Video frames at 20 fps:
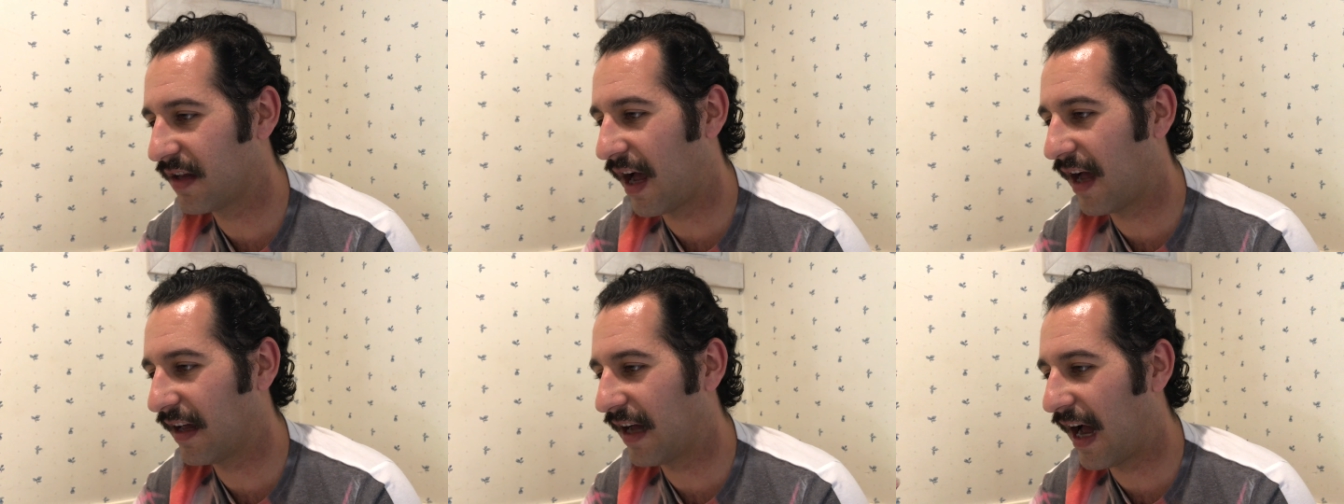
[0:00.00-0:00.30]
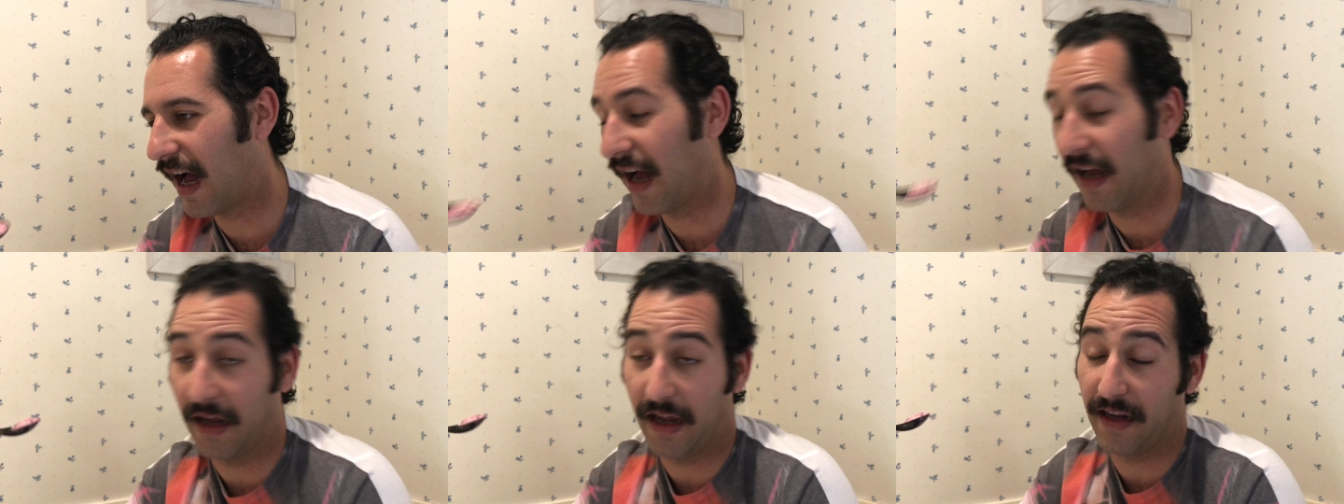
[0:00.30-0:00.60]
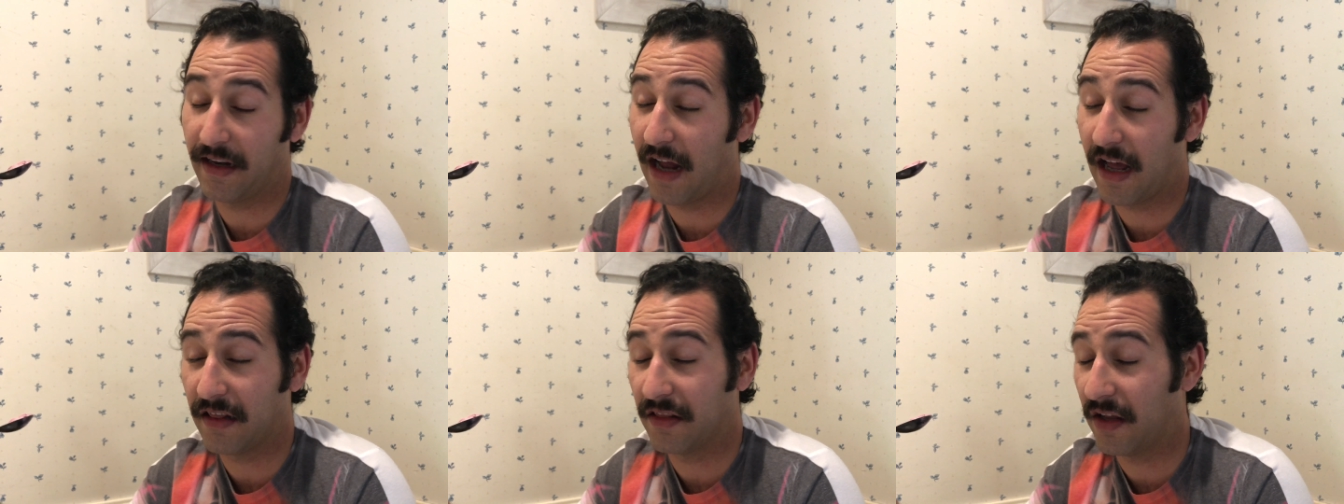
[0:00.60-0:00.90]
I,
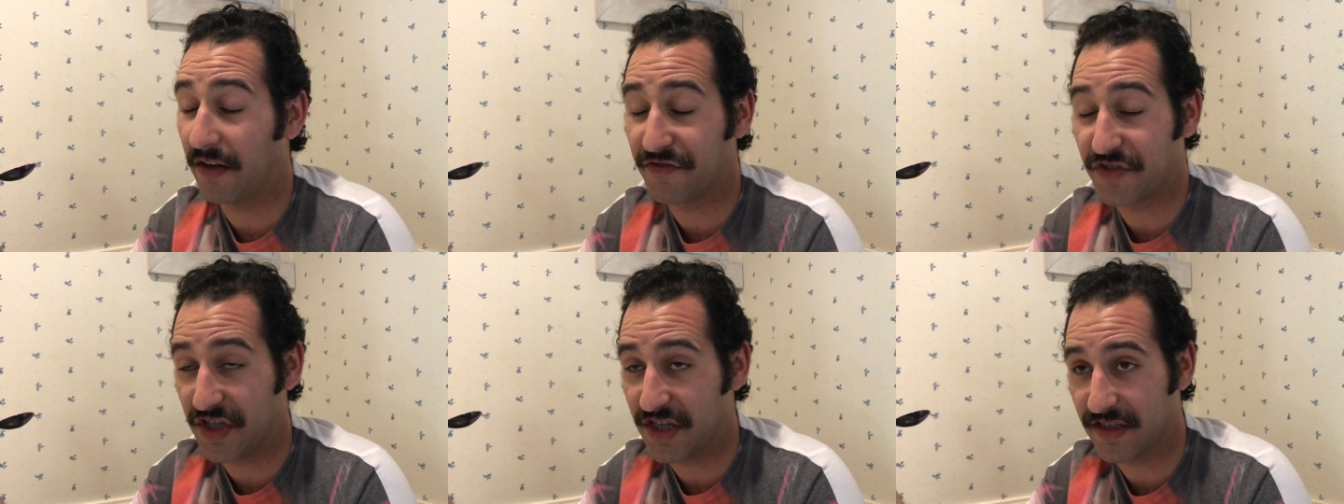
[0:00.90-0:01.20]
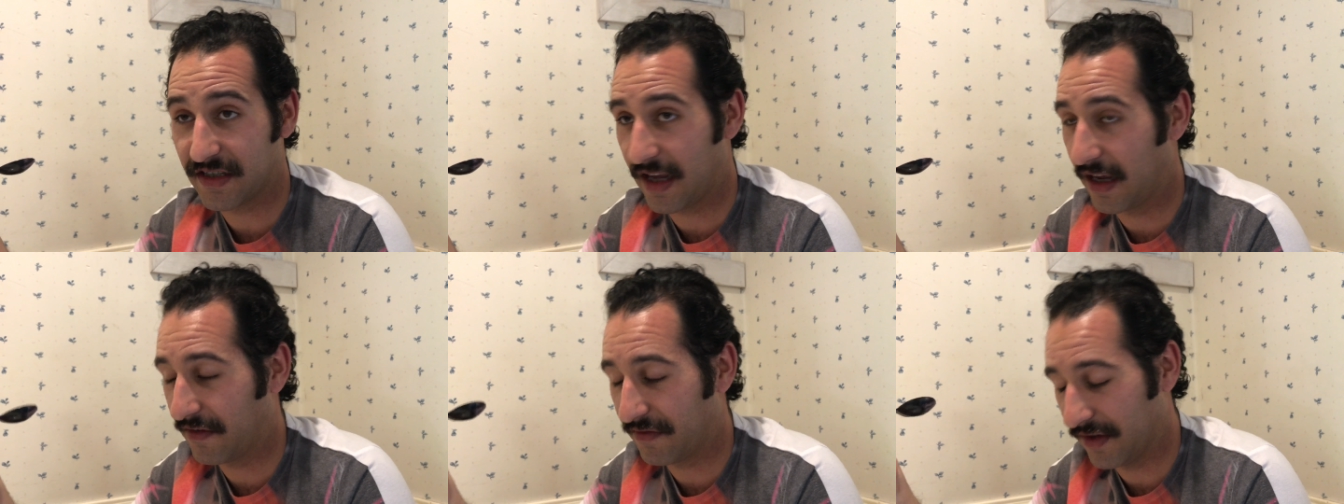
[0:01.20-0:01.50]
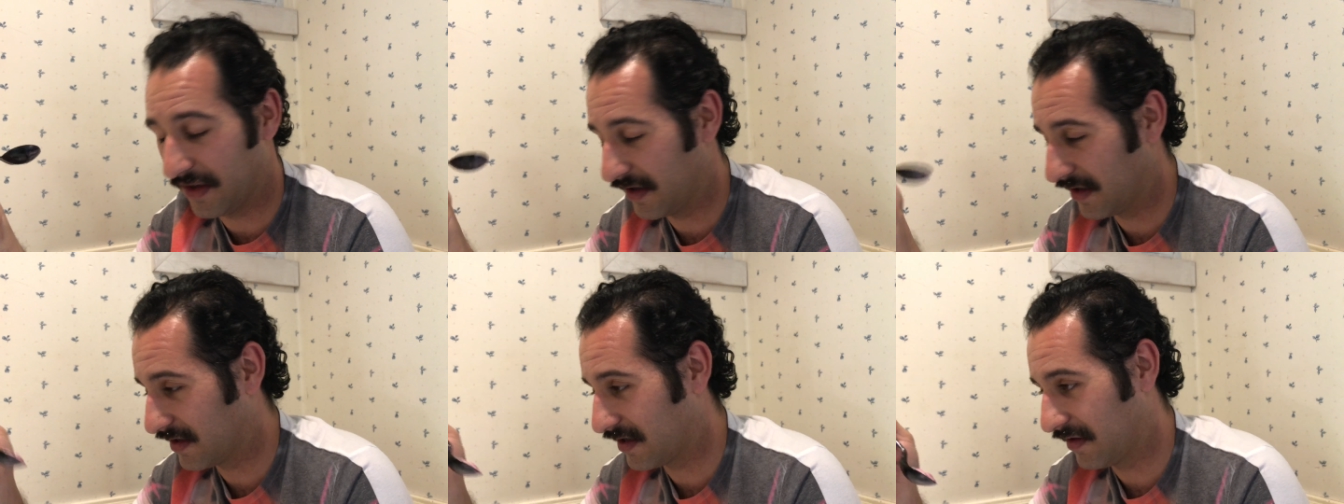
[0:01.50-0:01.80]
I, and I love cheesecake
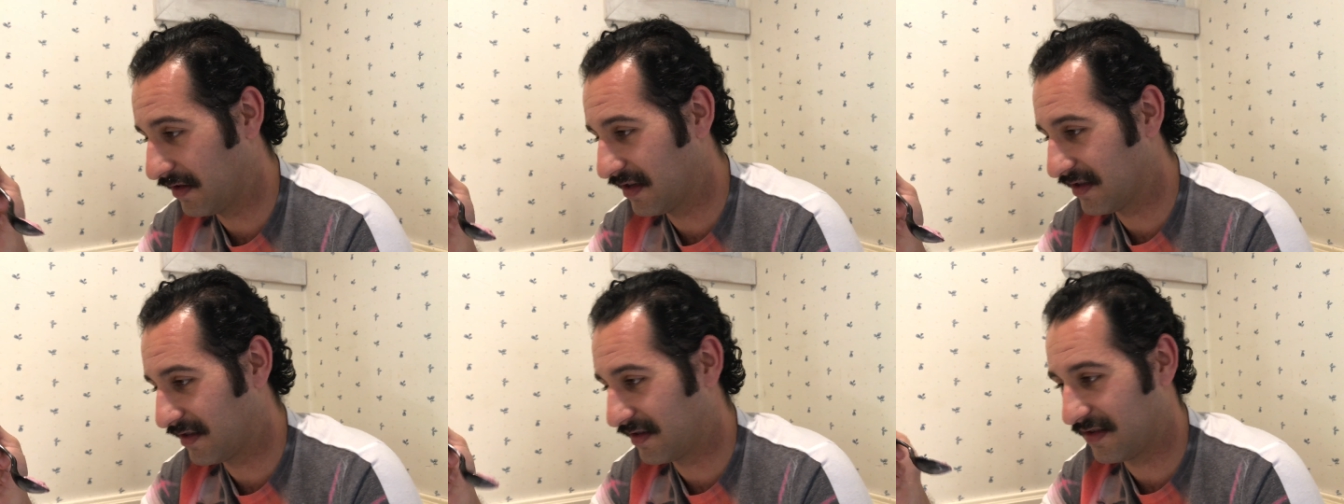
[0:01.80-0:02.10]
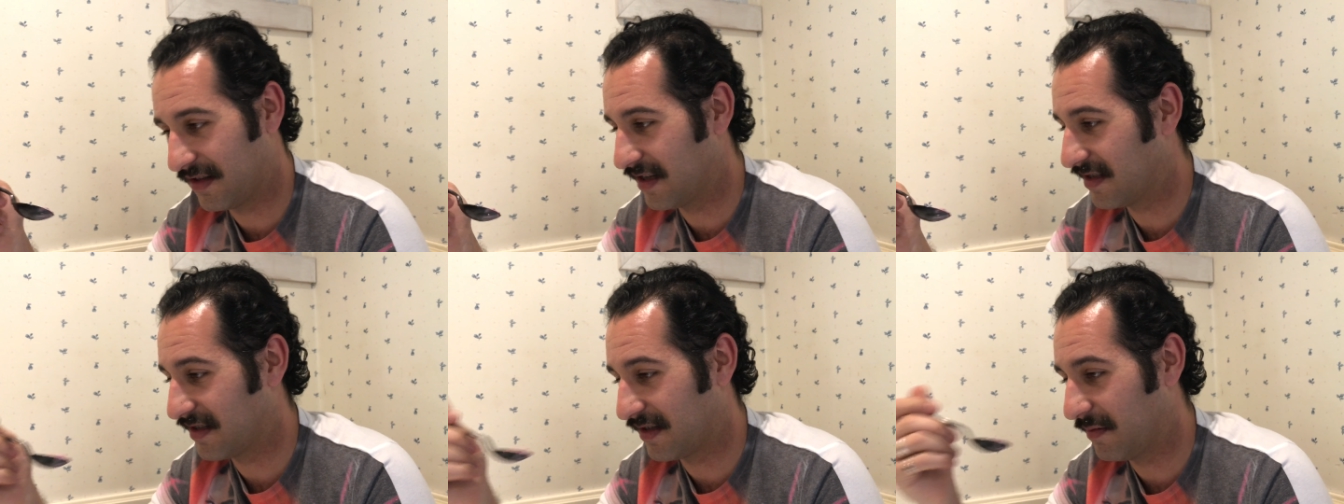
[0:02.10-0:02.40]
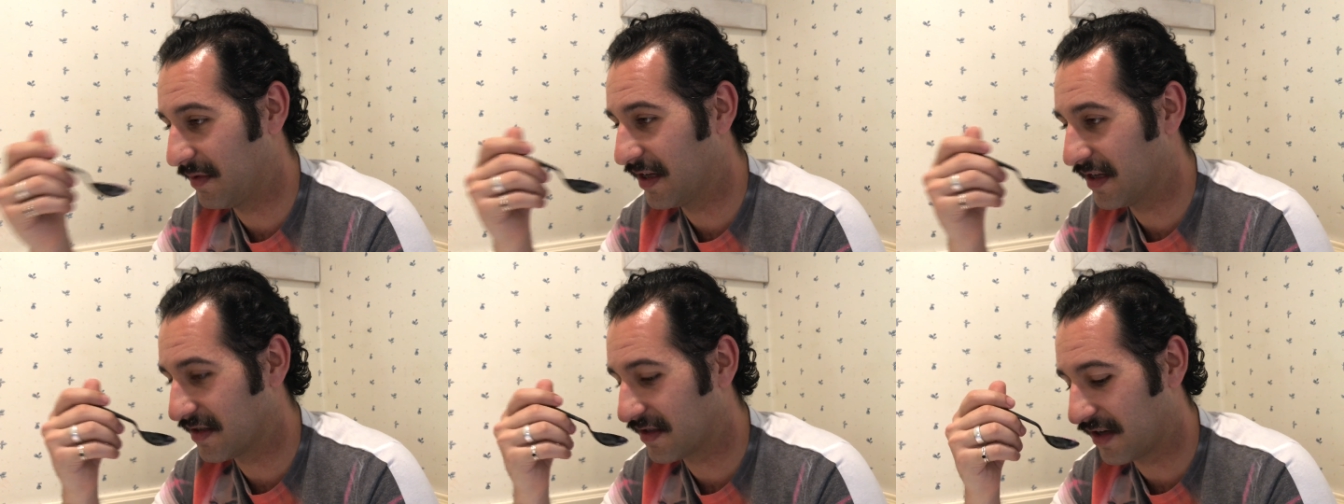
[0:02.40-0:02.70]
filling. So this this
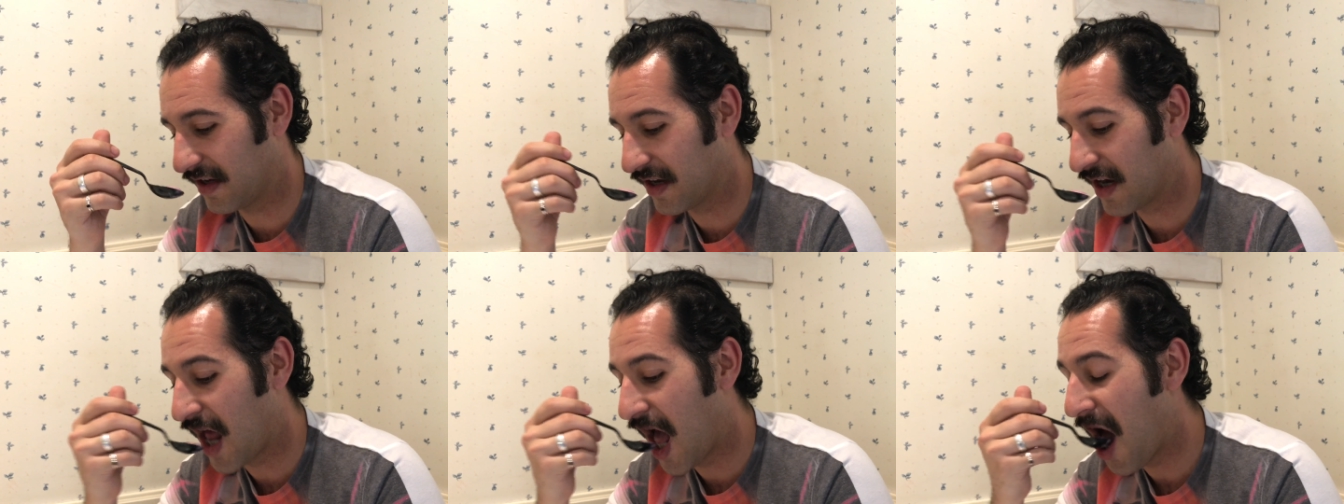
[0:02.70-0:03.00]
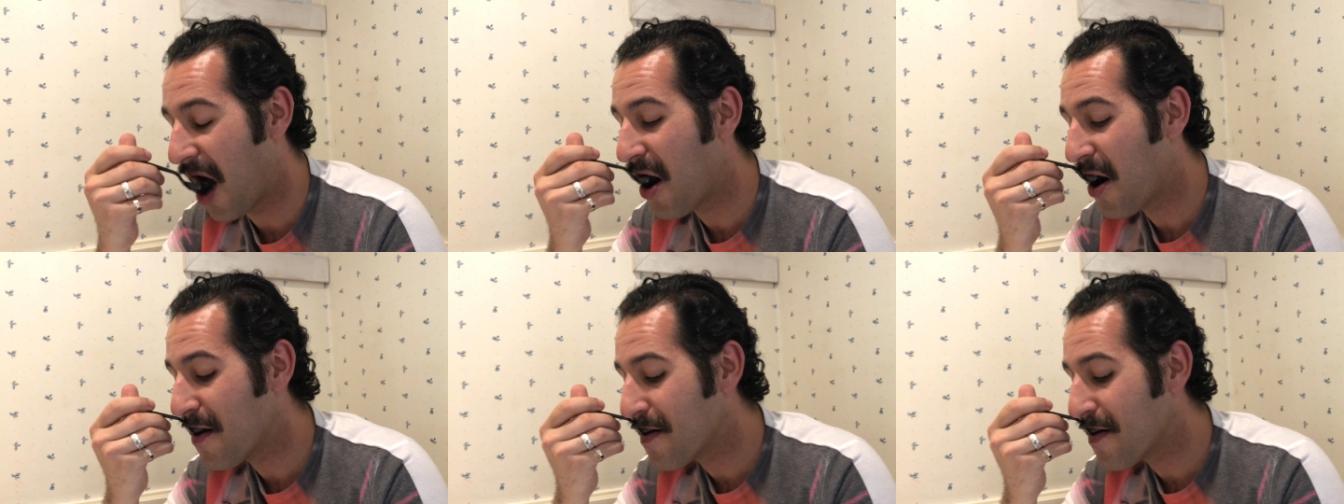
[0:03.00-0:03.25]
to me is good.